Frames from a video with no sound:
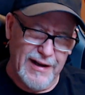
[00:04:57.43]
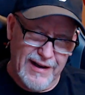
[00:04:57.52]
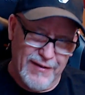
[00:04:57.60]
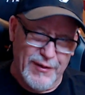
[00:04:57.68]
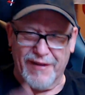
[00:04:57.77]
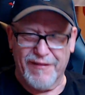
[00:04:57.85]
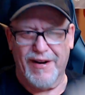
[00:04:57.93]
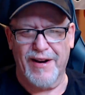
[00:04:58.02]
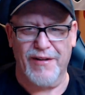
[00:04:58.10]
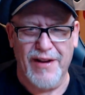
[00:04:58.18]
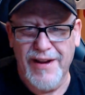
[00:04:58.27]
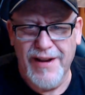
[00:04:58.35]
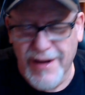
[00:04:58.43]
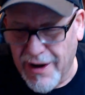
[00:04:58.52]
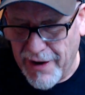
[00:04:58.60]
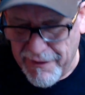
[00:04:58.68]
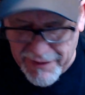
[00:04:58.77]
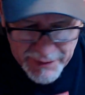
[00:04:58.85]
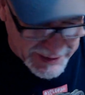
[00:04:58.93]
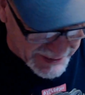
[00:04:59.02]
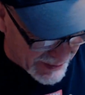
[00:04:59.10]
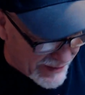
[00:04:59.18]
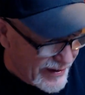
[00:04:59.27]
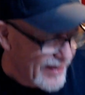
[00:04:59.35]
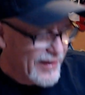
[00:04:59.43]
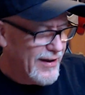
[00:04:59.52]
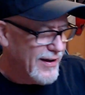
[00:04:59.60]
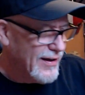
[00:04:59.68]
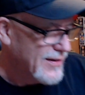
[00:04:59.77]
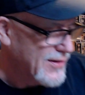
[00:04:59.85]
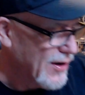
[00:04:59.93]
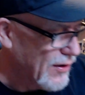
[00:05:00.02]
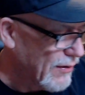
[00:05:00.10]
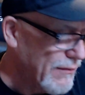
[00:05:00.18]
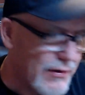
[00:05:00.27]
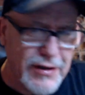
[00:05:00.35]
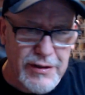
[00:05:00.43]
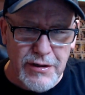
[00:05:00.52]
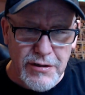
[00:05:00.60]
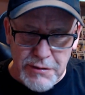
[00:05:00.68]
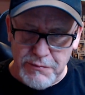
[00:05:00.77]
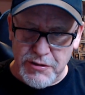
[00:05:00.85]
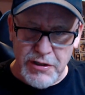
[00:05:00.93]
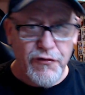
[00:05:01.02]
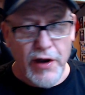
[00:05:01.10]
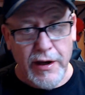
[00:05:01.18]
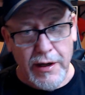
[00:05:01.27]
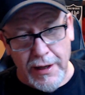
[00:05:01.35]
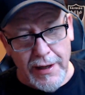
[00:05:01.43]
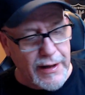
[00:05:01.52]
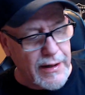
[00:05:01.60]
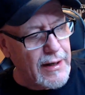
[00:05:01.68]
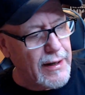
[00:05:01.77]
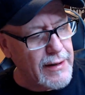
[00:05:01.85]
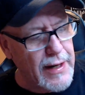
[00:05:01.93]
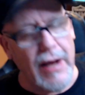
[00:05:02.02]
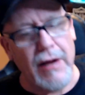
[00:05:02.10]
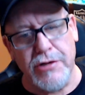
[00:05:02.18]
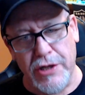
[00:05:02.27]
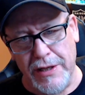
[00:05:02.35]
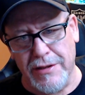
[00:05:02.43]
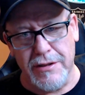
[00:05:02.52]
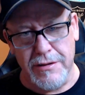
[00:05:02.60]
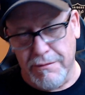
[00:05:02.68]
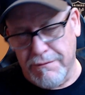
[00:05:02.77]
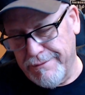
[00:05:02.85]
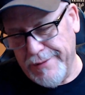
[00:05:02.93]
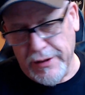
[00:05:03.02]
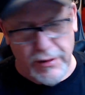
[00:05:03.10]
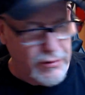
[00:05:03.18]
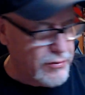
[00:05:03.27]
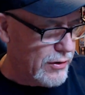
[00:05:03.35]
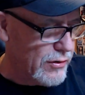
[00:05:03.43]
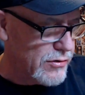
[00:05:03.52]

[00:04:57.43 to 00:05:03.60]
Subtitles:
whatever. I don't have that one either. So there's some stuff I could get. Now chances, who knows,